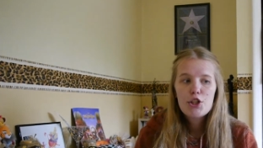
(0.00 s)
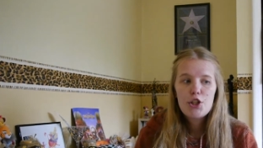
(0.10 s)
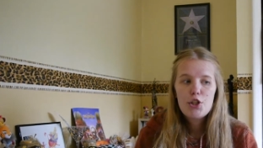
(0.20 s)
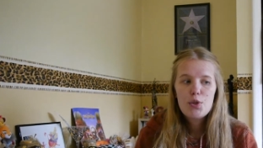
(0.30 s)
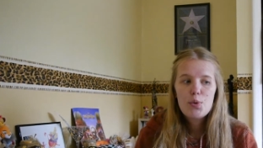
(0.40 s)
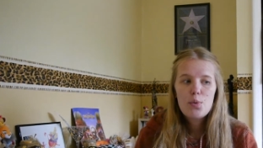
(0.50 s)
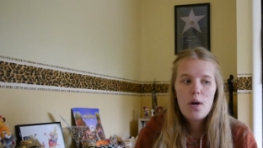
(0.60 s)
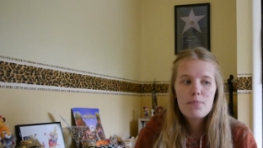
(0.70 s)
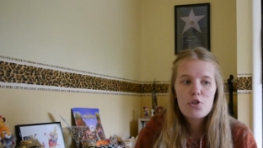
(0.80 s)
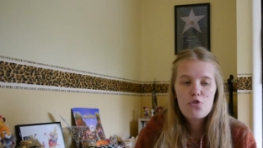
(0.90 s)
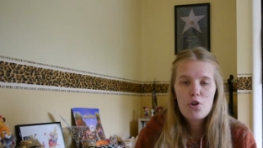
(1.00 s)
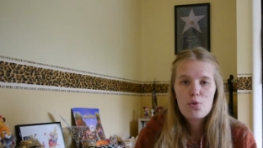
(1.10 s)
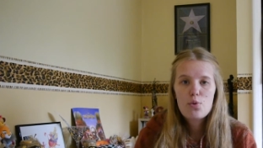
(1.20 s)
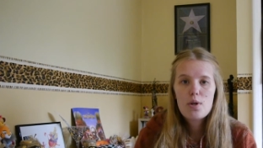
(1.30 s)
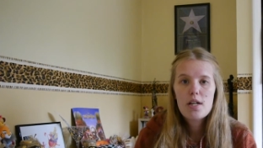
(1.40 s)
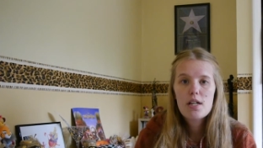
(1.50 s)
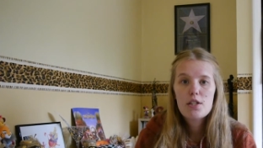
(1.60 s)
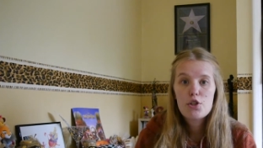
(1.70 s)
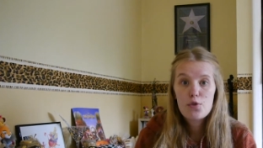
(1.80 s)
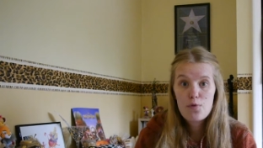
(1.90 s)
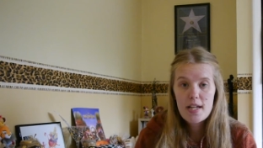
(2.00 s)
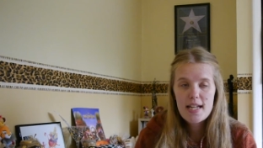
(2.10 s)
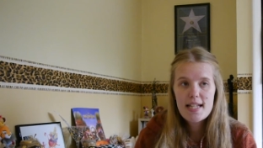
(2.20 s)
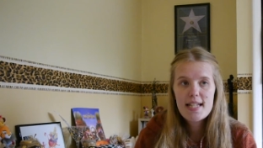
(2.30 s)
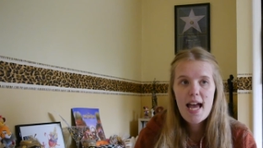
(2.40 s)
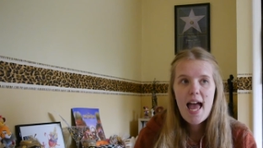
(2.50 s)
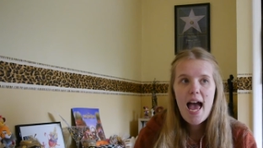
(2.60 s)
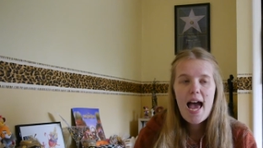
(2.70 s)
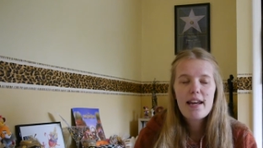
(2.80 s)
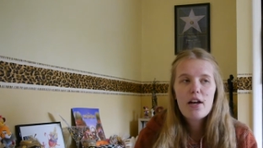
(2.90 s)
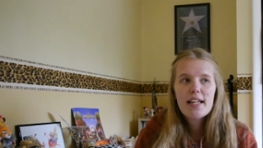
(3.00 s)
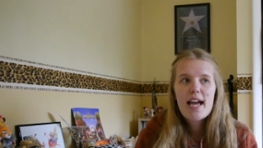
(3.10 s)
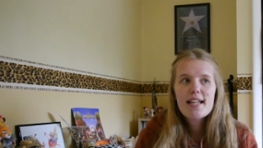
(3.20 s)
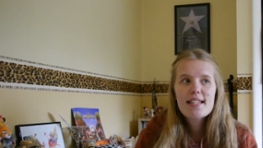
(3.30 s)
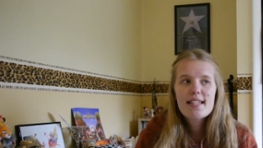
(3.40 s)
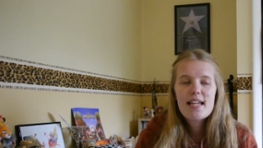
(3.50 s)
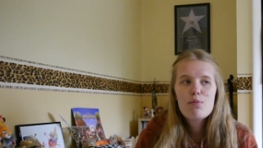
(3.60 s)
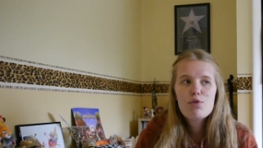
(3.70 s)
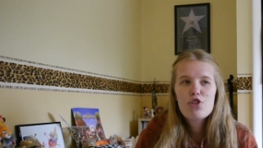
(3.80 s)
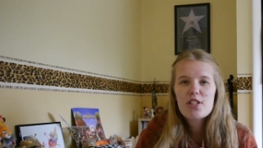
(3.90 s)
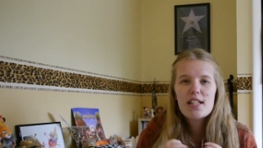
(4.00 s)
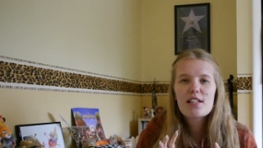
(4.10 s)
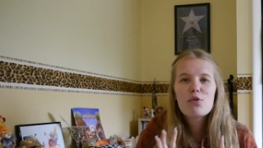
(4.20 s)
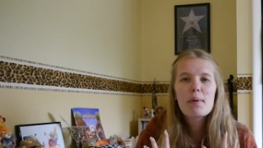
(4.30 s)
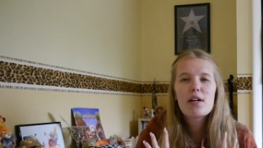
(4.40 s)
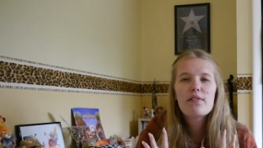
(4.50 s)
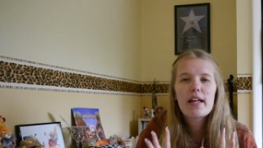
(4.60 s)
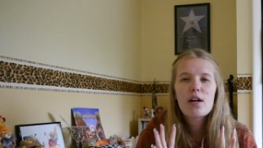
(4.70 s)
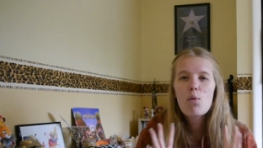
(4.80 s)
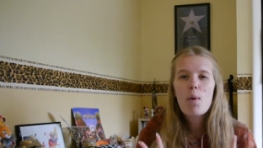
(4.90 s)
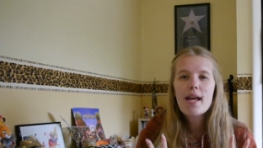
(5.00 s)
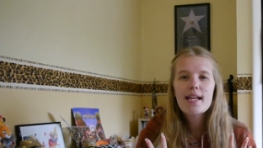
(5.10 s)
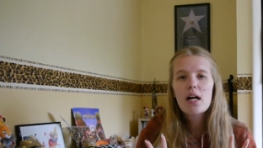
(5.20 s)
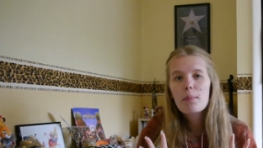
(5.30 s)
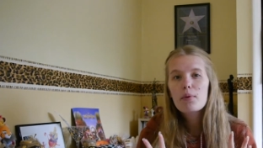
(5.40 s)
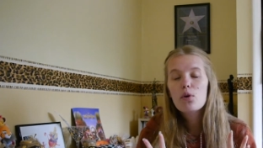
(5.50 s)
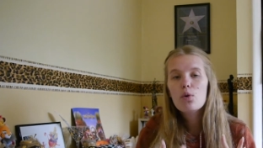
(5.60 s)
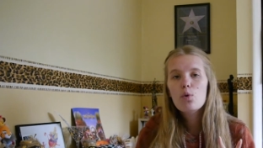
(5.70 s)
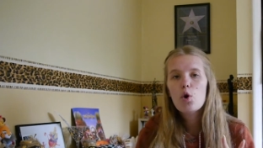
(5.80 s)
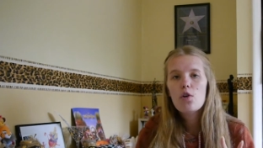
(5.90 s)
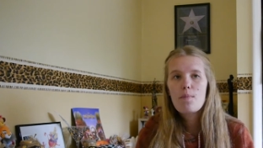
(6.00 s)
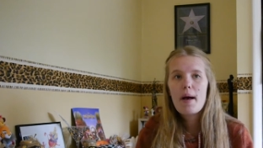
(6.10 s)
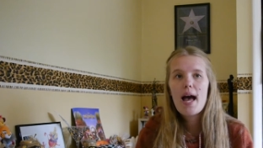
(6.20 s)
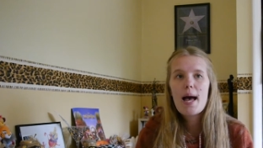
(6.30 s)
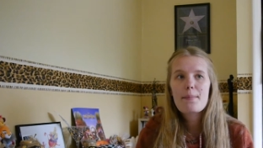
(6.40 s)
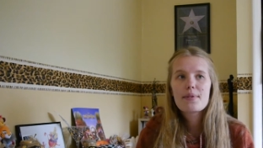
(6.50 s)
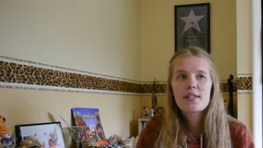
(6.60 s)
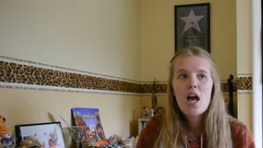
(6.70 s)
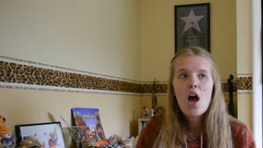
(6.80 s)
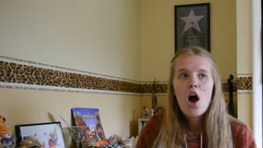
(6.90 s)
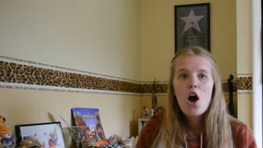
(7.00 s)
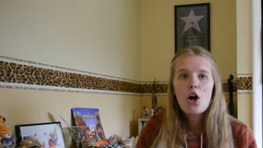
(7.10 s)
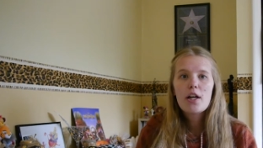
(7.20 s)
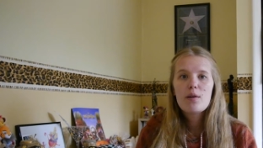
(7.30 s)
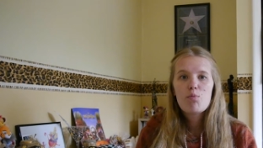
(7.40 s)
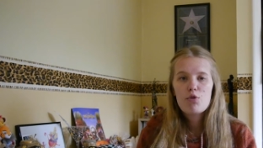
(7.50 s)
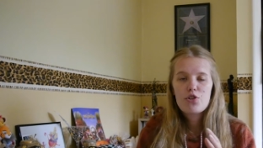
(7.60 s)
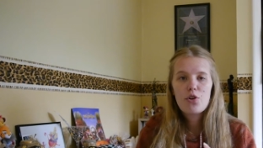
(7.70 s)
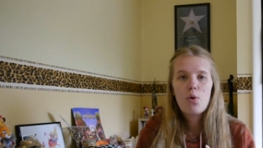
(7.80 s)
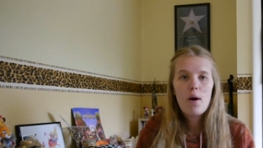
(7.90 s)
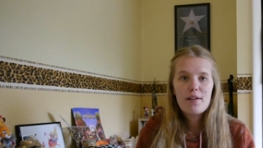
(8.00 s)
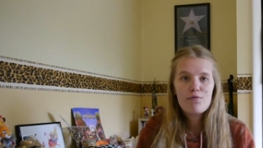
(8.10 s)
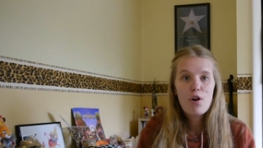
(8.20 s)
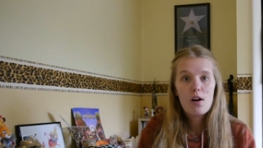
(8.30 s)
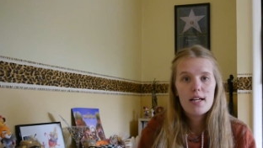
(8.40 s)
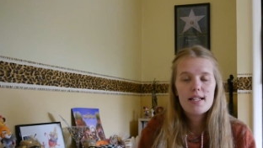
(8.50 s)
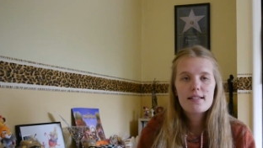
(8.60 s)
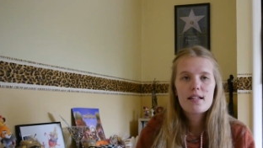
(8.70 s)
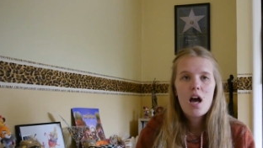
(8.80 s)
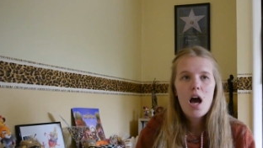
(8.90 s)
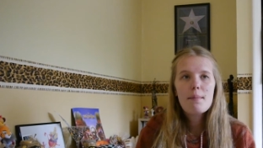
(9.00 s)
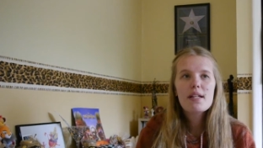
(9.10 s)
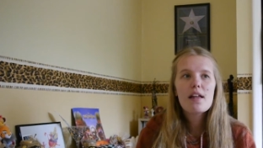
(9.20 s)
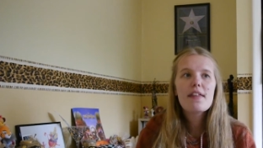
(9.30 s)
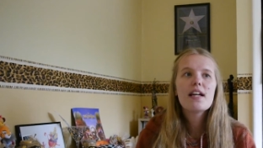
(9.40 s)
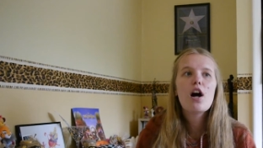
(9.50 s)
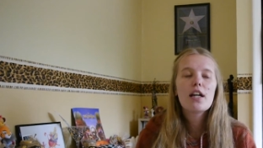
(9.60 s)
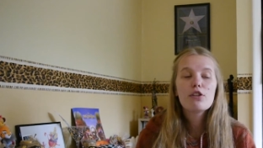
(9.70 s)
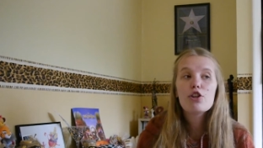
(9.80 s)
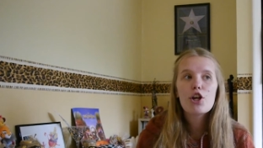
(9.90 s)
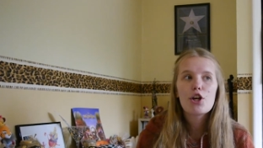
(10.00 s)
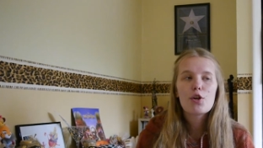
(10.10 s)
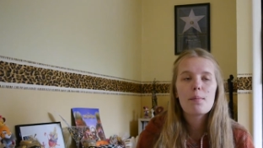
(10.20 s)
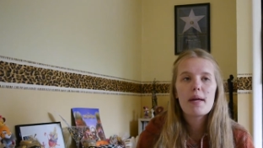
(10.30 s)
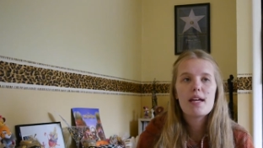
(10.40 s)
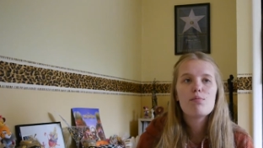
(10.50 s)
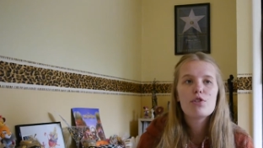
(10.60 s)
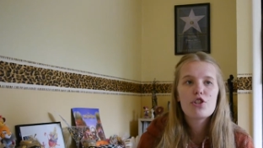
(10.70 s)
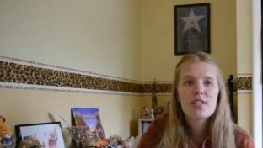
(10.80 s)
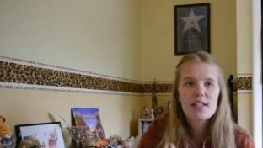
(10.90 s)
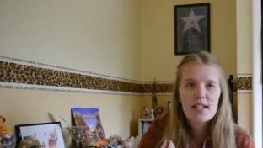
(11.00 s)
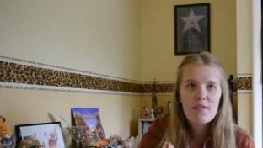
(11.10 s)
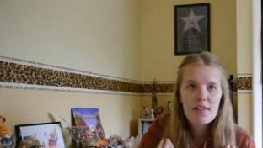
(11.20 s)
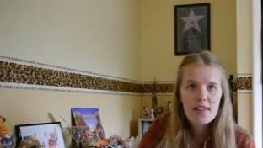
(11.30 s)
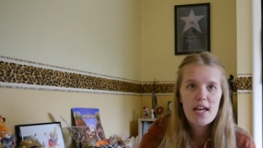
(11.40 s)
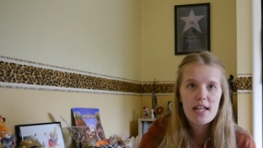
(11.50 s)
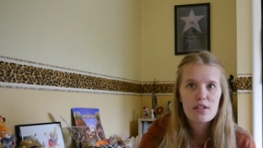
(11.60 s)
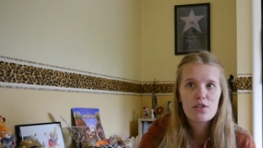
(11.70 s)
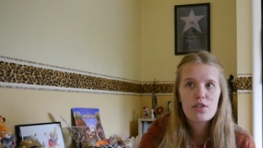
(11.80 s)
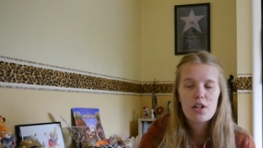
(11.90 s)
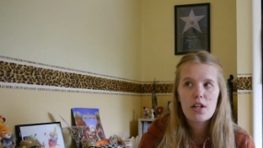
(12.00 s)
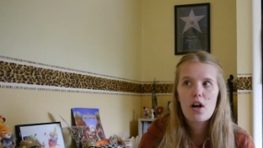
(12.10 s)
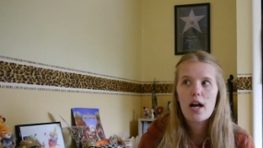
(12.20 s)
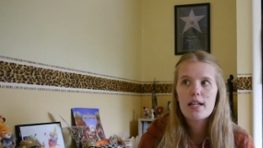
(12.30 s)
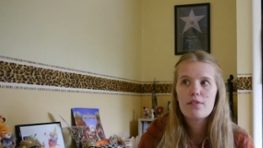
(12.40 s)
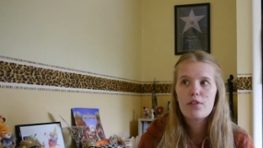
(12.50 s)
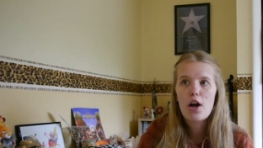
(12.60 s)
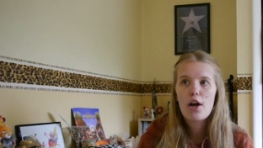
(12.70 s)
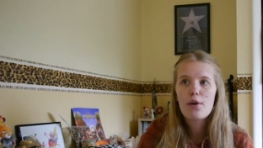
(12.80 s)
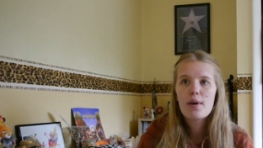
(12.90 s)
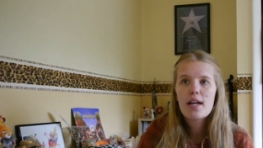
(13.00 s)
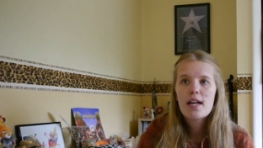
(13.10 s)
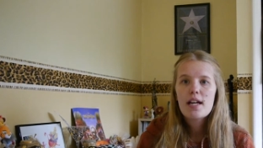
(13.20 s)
you struggle to read. And I guess it was just a little bit of like a wake-up call of perhaps I wasn't quite right. I mean, I think I knew, but it was just another thing to kind of go,